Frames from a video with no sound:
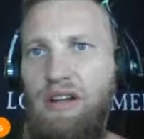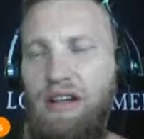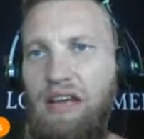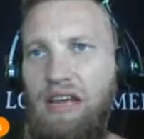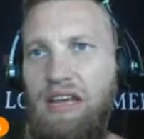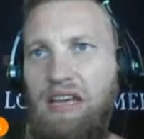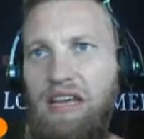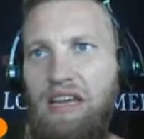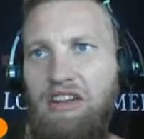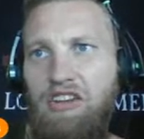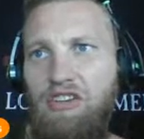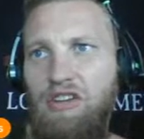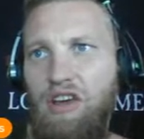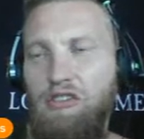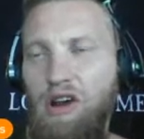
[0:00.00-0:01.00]
like
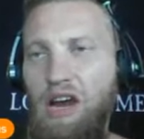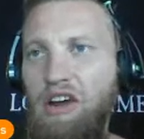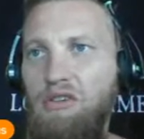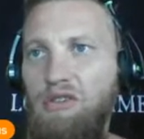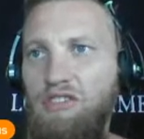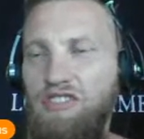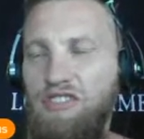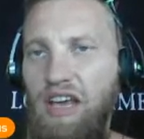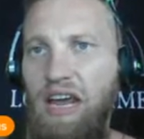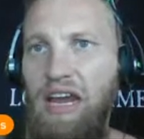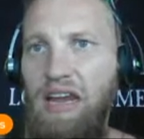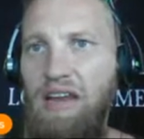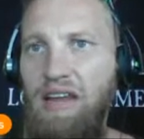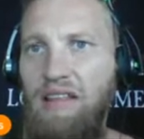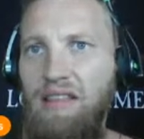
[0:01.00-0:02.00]
in the Great
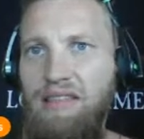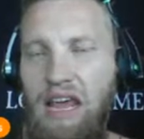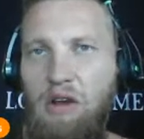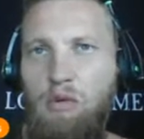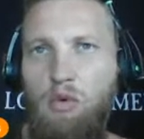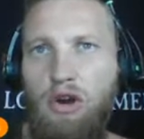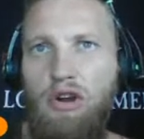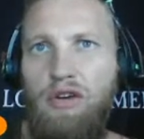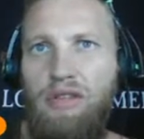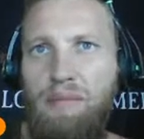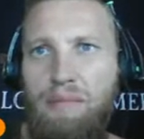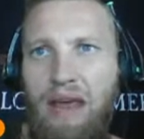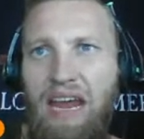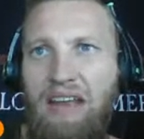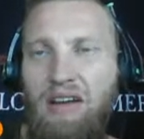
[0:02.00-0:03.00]
Crusade, they were the
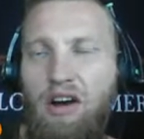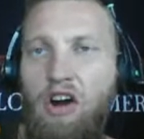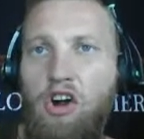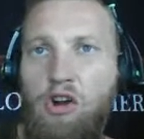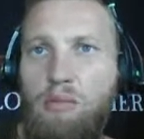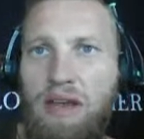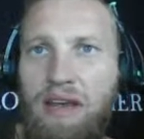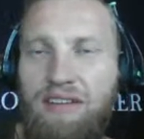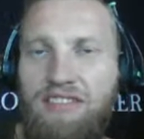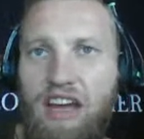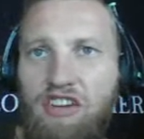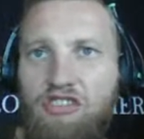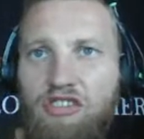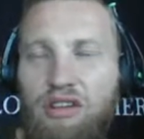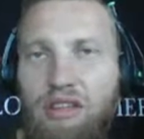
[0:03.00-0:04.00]
main army
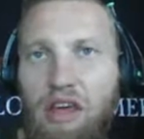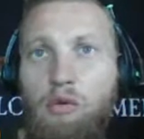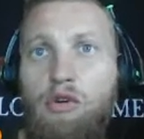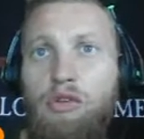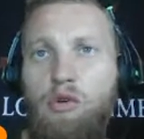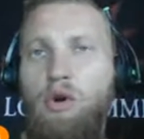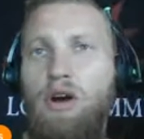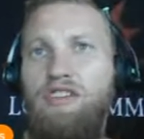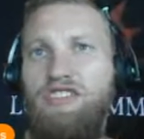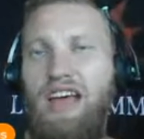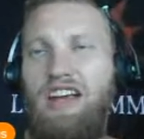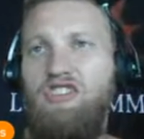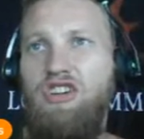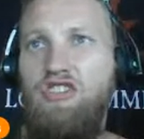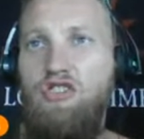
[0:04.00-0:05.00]
essentially. They were the ones
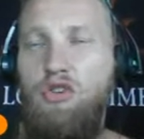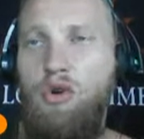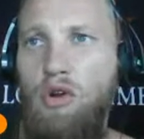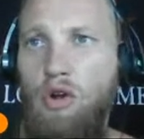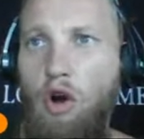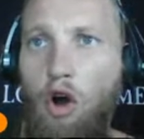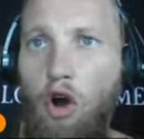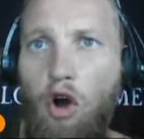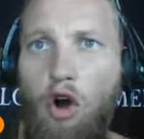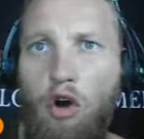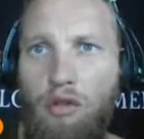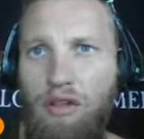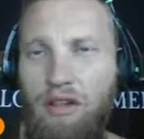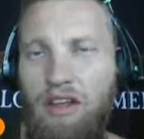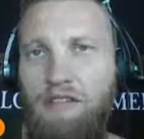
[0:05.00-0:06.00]
actually doing
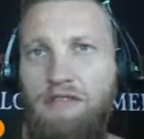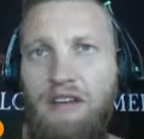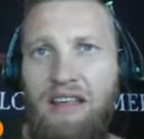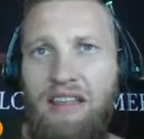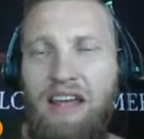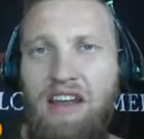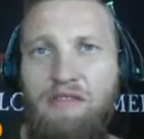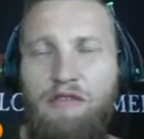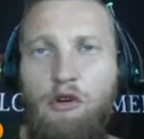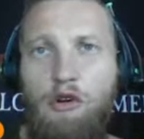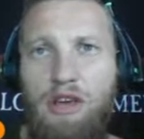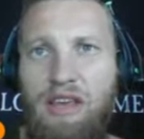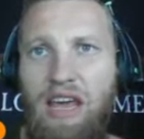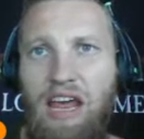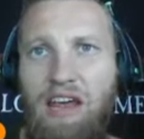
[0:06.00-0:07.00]
all the lifting, and then in
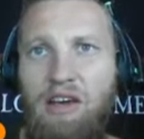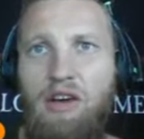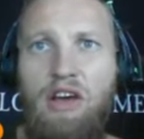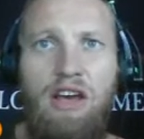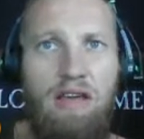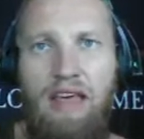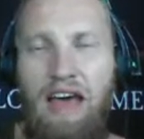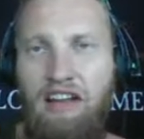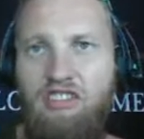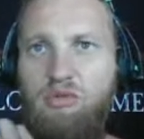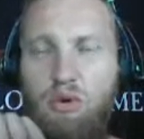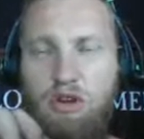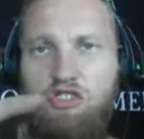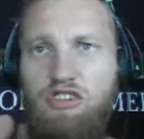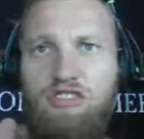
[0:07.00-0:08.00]
40K that
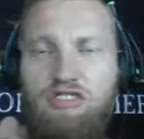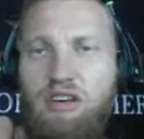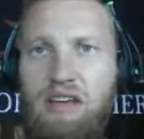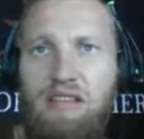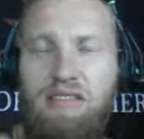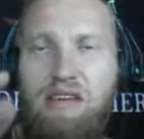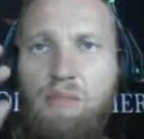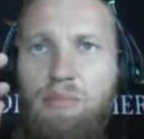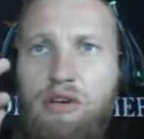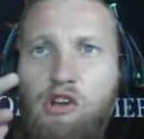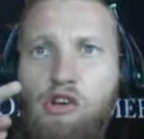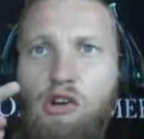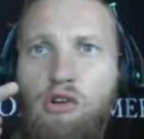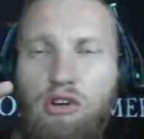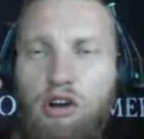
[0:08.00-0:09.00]
switches to like the
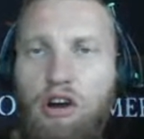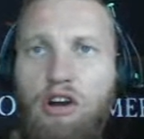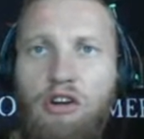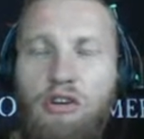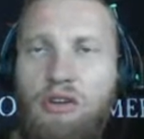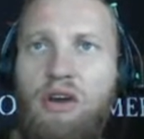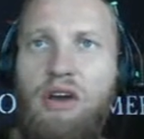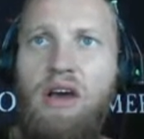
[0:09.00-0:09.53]
Imperial Guard,